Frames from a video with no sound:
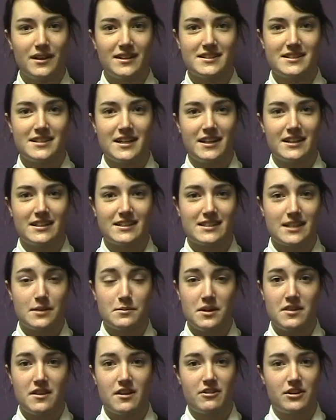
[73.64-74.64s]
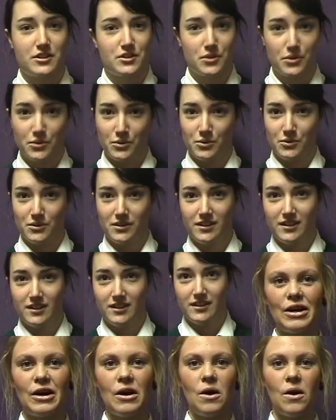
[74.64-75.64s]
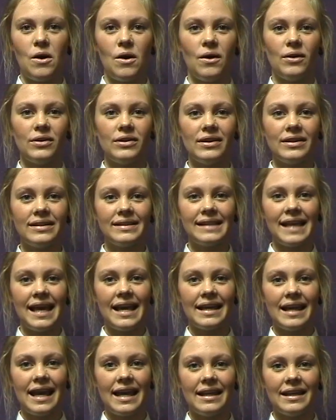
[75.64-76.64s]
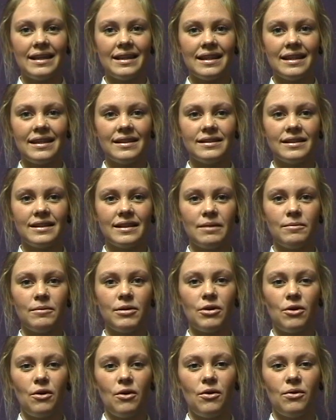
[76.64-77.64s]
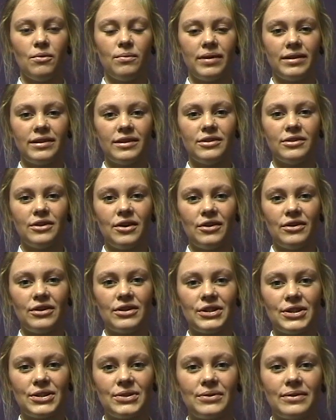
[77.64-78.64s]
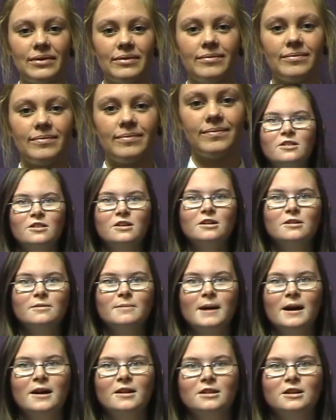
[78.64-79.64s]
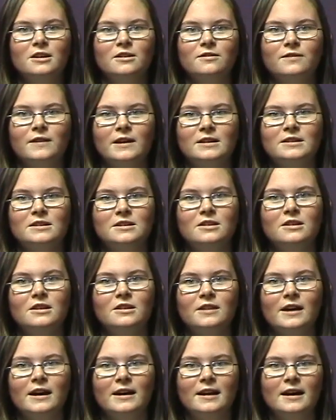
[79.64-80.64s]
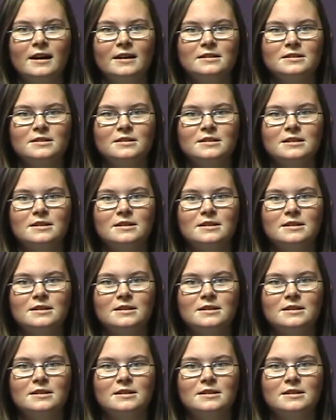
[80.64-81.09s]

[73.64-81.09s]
as telling someone they're a tool. Or not saying anything to them at all when you know you should. Think about the effect that that has on